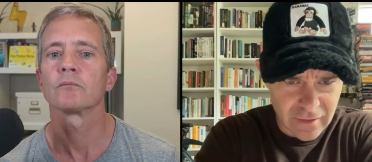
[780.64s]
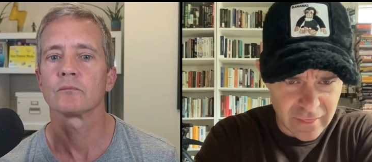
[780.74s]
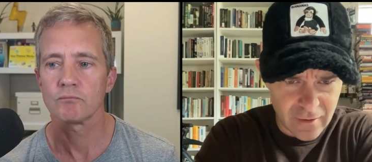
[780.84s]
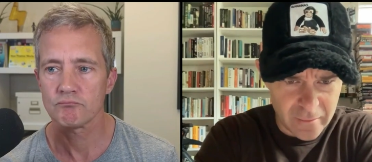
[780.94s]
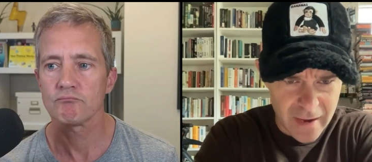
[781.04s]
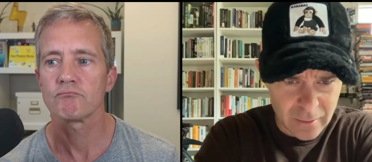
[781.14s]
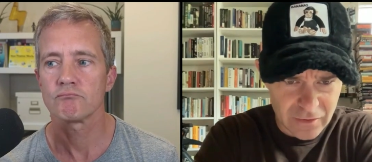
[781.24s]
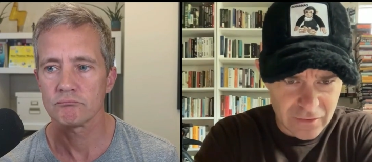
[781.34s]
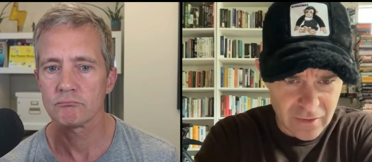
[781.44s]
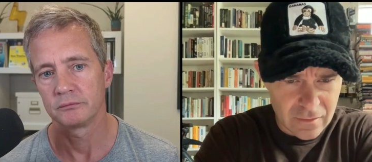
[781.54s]

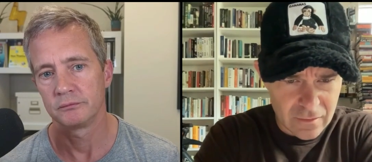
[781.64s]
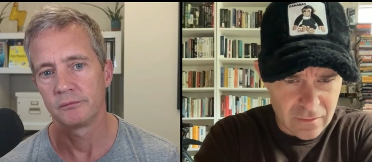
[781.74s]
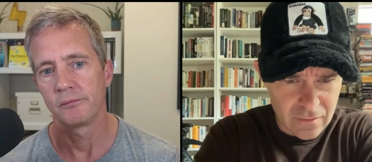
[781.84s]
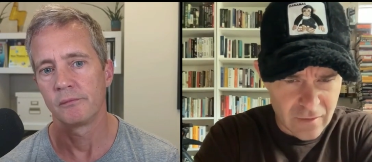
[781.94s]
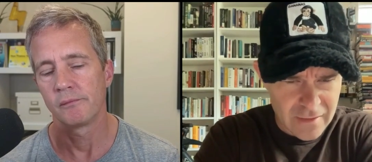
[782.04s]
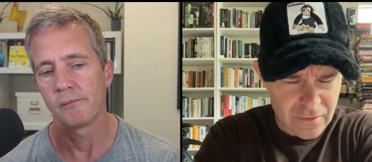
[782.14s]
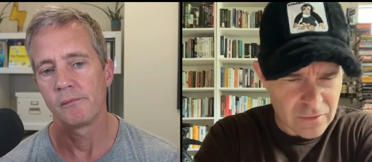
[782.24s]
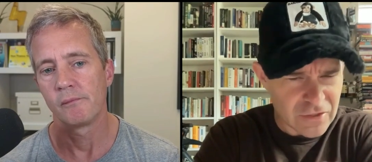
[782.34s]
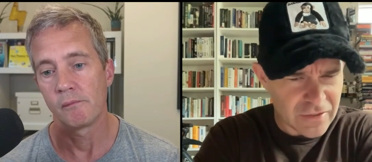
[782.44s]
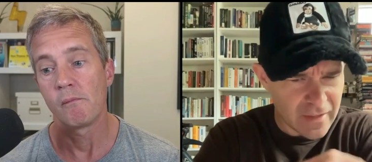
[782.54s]
Speaker 1: thereabouts, right? So
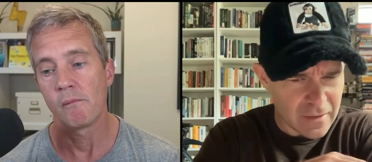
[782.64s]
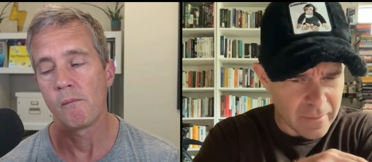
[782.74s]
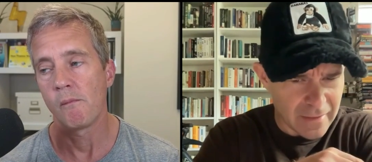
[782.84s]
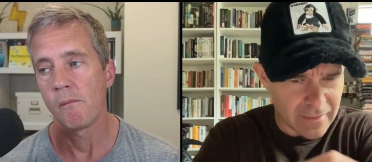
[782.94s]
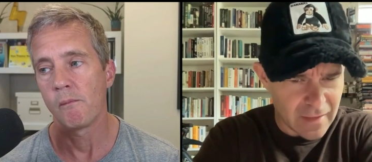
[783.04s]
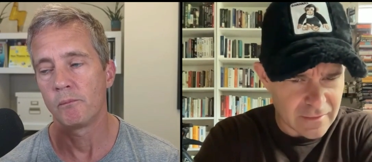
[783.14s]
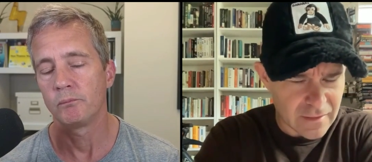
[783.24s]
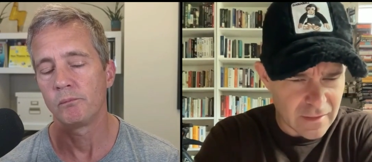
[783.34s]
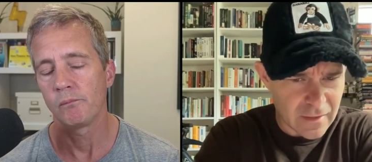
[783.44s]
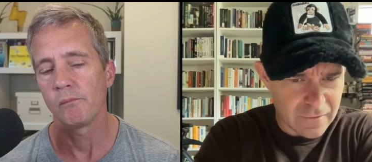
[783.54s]
just think about
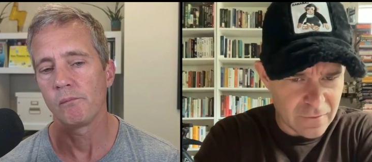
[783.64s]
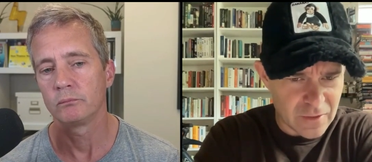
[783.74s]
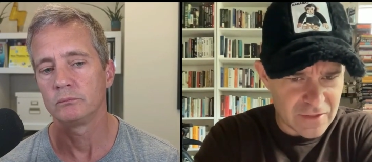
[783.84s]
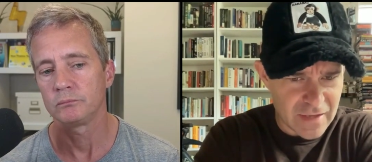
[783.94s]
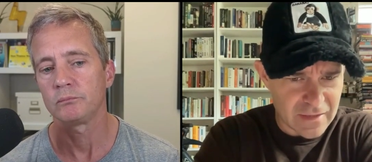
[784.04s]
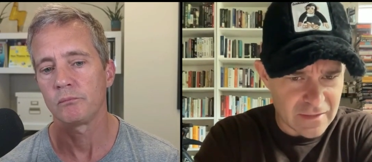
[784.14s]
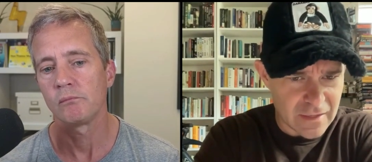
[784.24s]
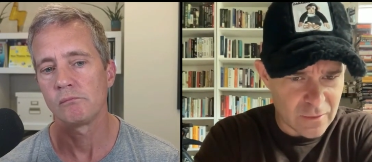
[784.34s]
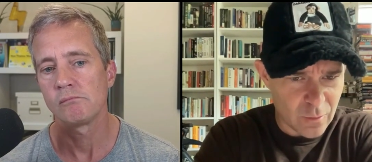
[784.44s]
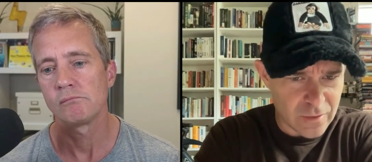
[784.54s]
that for a second.
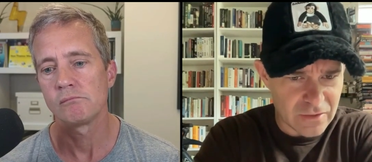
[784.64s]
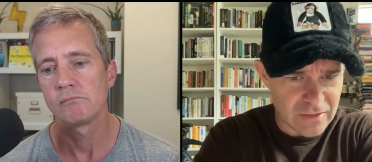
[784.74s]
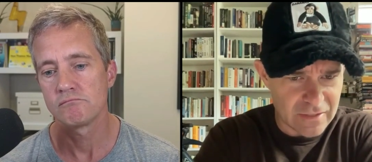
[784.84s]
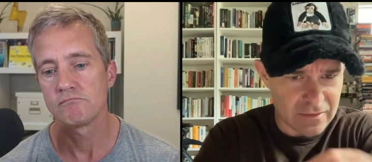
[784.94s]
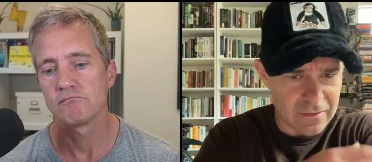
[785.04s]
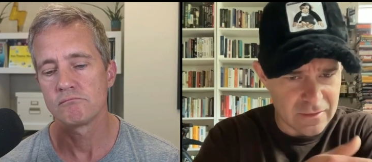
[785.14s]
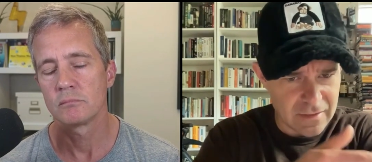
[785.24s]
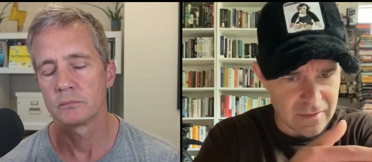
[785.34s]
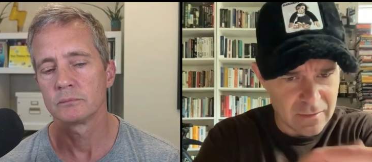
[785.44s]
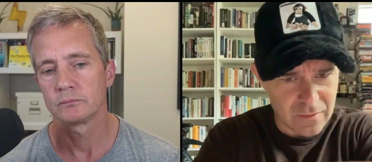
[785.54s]
In order
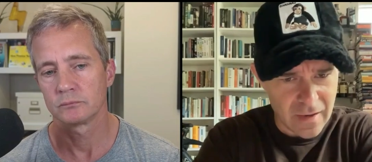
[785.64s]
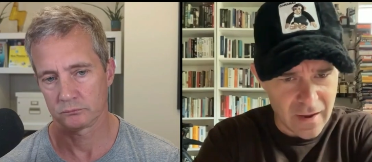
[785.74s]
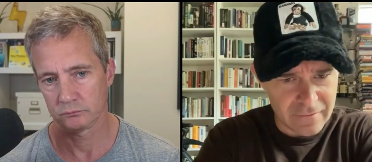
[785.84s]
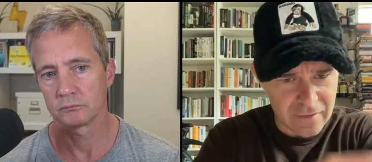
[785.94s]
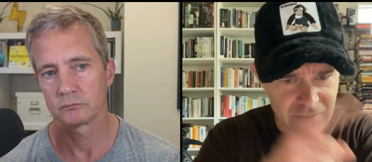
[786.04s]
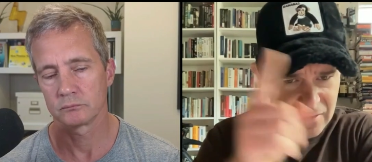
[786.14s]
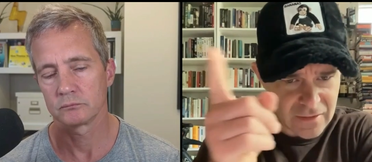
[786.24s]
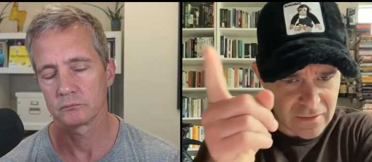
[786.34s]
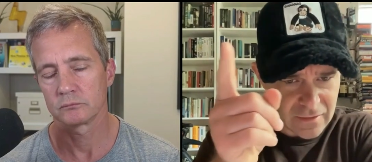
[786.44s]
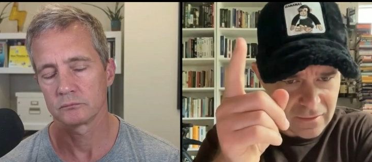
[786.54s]
to
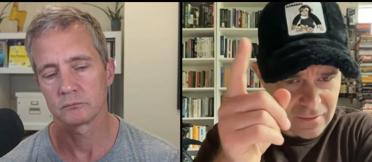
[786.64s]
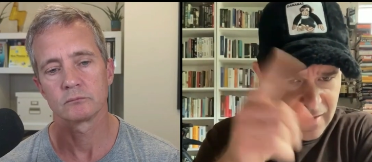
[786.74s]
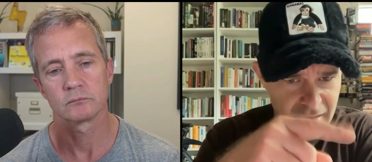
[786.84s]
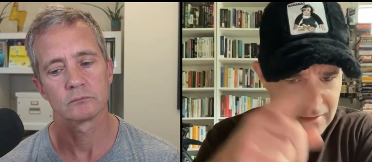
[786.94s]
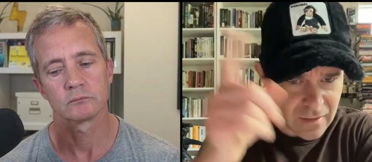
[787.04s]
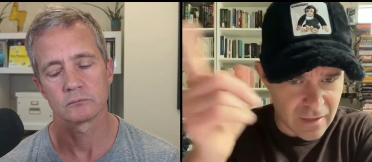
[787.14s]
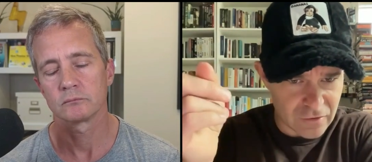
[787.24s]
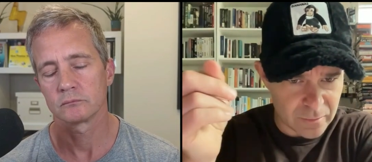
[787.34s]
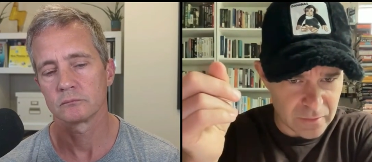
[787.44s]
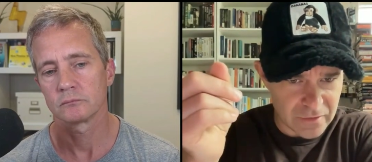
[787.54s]
obviously gain
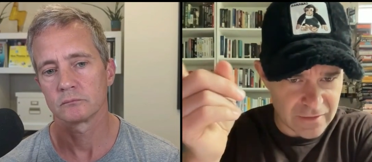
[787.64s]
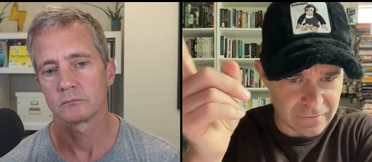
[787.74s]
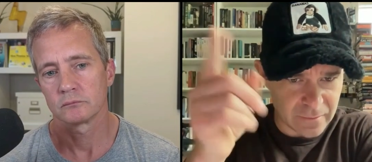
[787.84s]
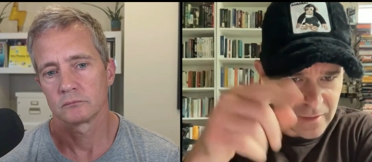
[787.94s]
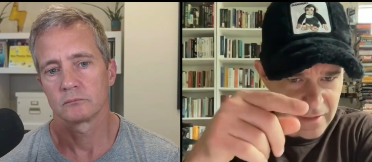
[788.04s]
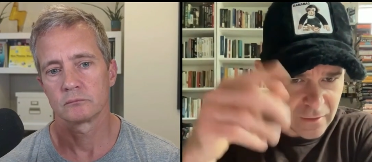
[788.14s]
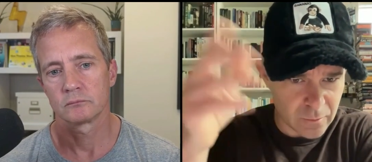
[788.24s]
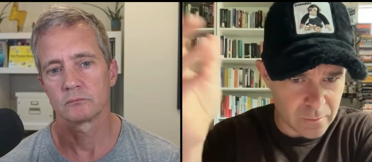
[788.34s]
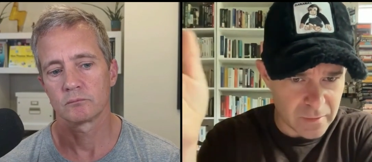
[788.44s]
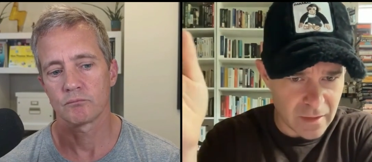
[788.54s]
100% from here,
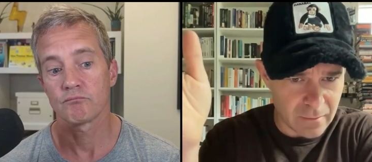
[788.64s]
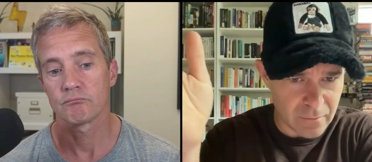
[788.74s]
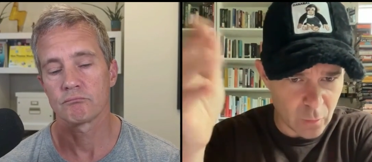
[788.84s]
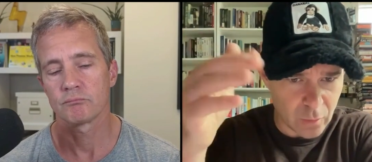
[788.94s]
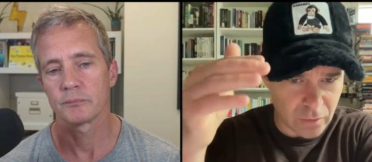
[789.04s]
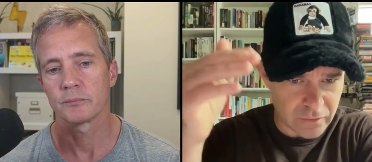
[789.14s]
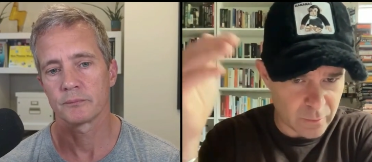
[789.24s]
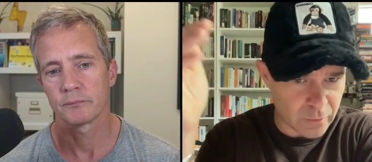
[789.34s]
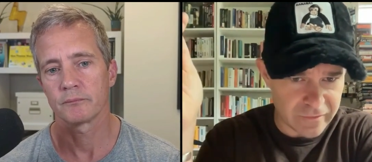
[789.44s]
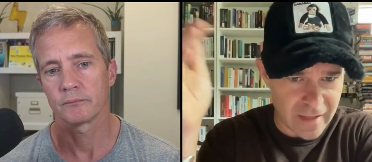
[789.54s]
would become the world's
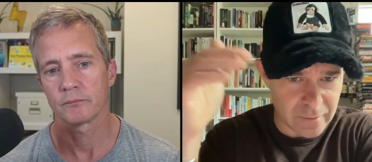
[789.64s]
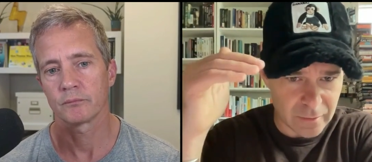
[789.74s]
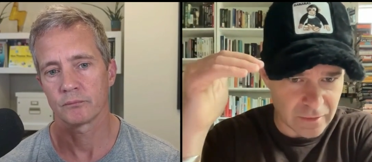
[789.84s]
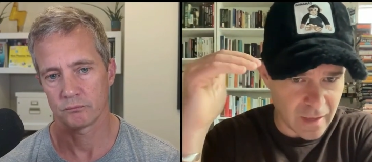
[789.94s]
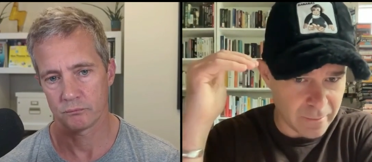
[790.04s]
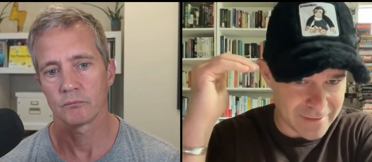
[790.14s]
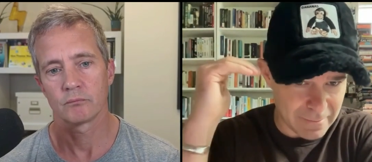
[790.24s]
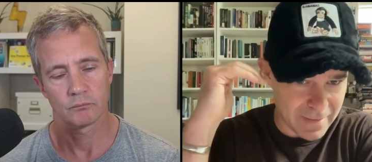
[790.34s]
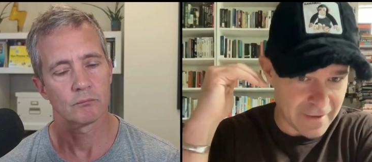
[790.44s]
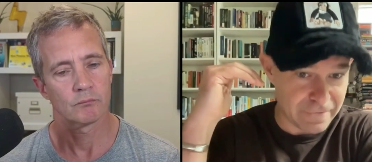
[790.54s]
most valuable company
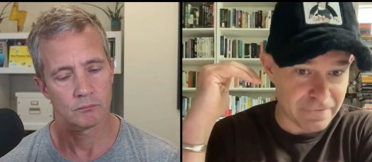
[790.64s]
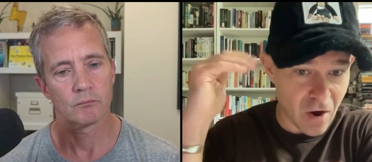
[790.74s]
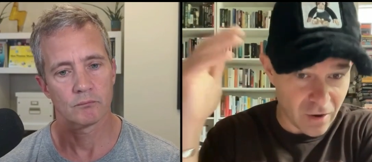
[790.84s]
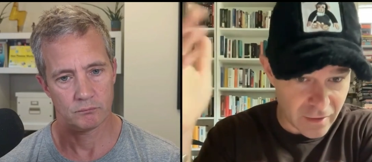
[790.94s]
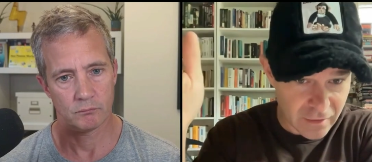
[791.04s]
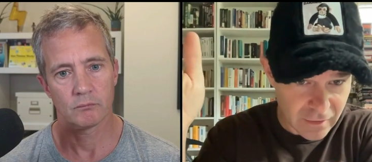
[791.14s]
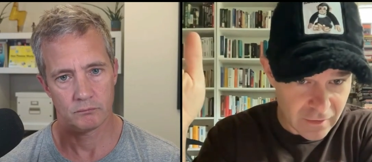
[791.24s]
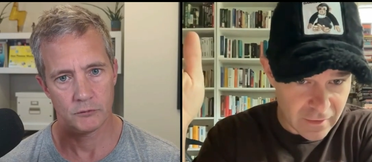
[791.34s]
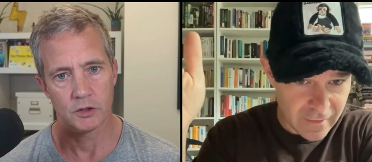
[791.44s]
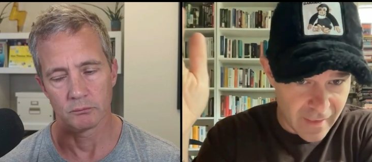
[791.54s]
by far
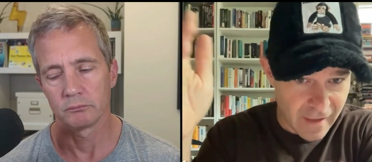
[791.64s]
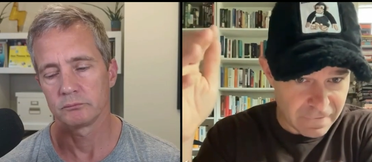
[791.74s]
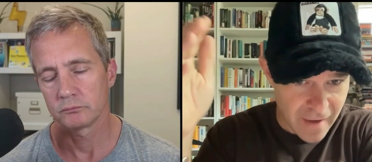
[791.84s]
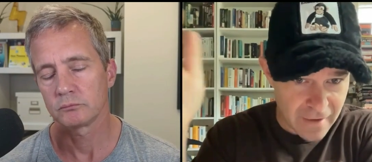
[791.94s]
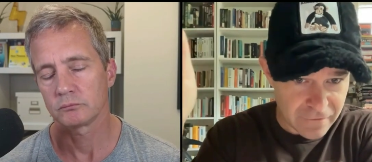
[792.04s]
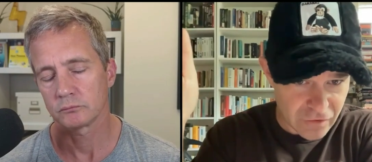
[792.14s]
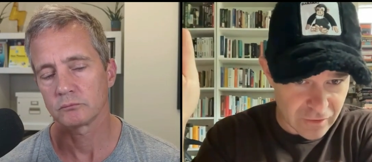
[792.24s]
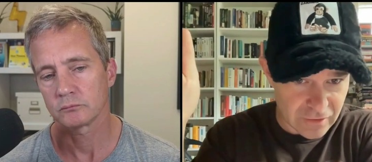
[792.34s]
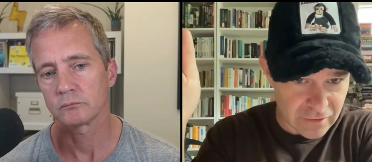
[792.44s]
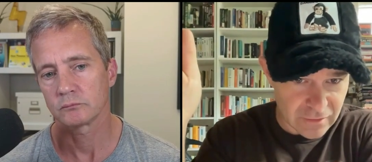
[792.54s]
at 5
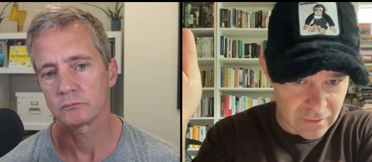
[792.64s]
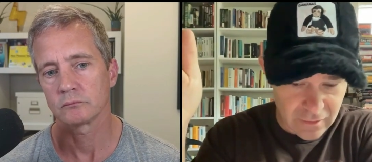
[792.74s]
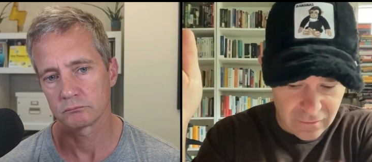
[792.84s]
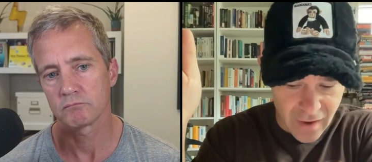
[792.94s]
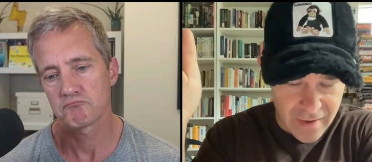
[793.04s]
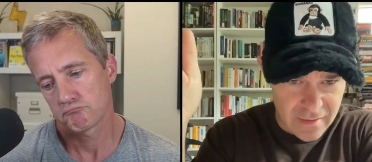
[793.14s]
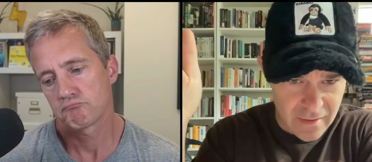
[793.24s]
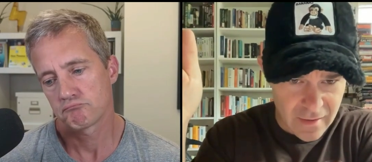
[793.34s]
trillion, right?